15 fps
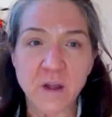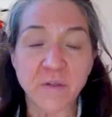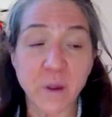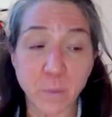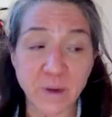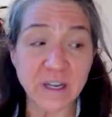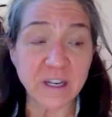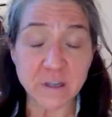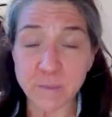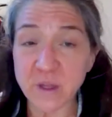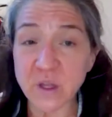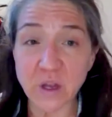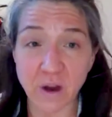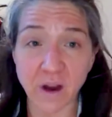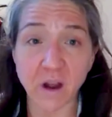then we need to be
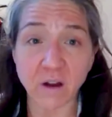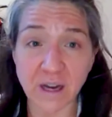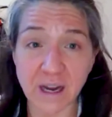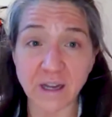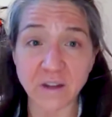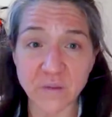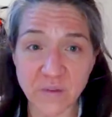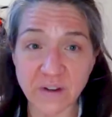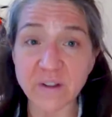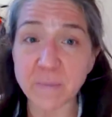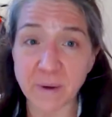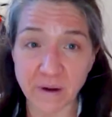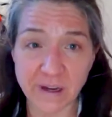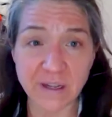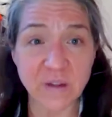sharing all kinds of
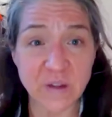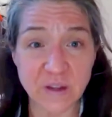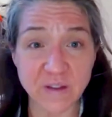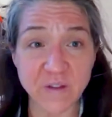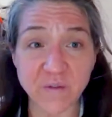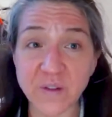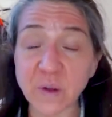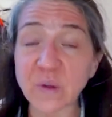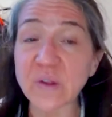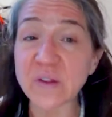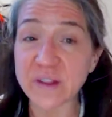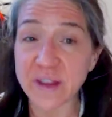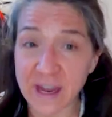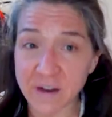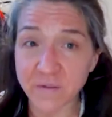experiences and feel
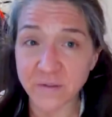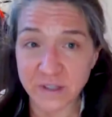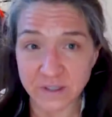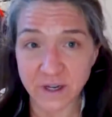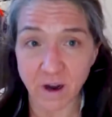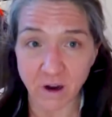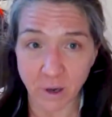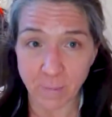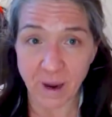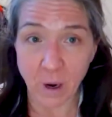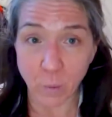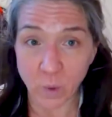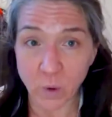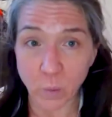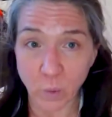safe to talk
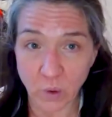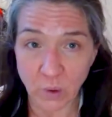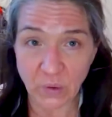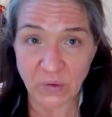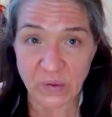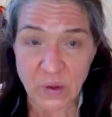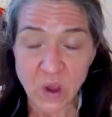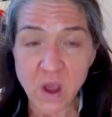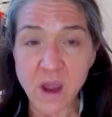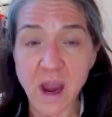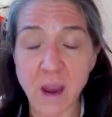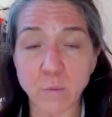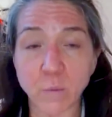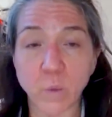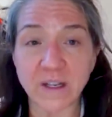about what works
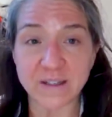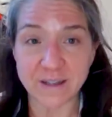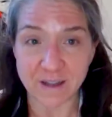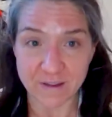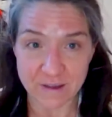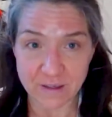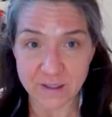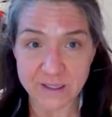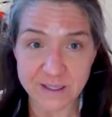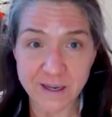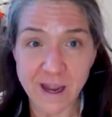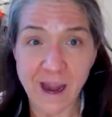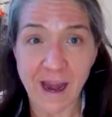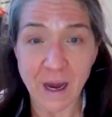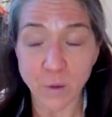and what doesn't,
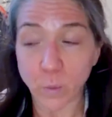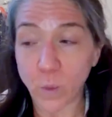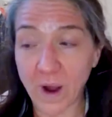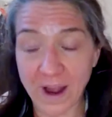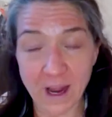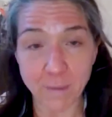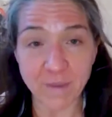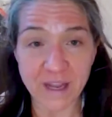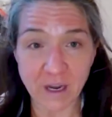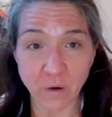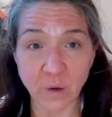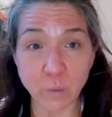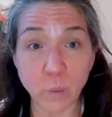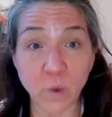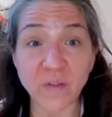and why I'm
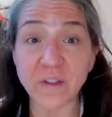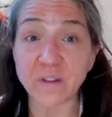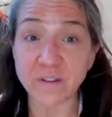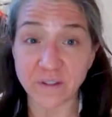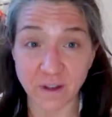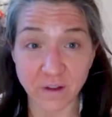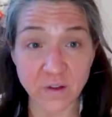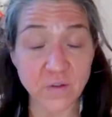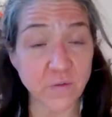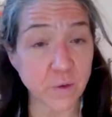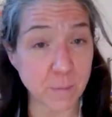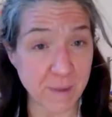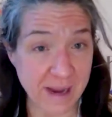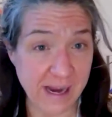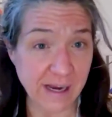here and what this does
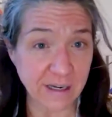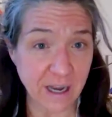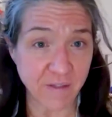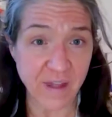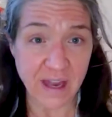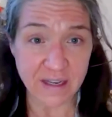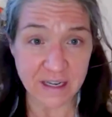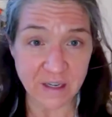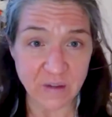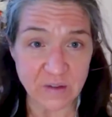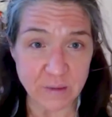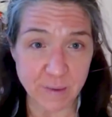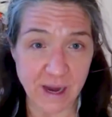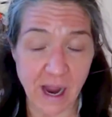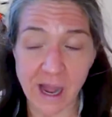for me. And that needs
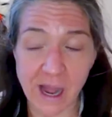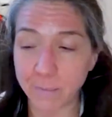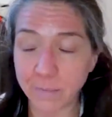to be,